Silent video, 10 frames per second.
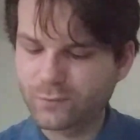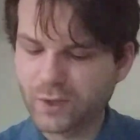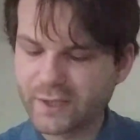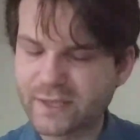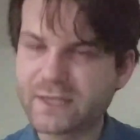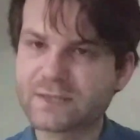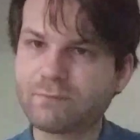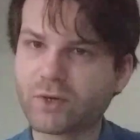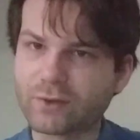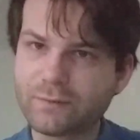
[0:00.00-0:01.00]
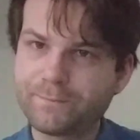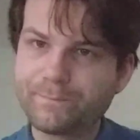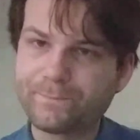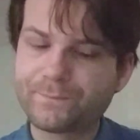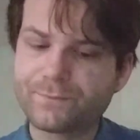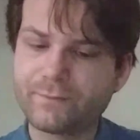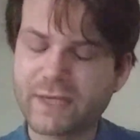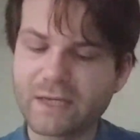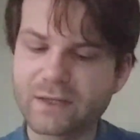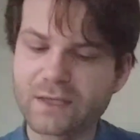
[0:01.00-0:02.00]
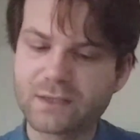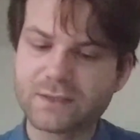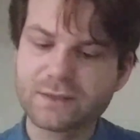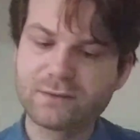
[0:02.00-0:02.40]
1, it's model, meaning that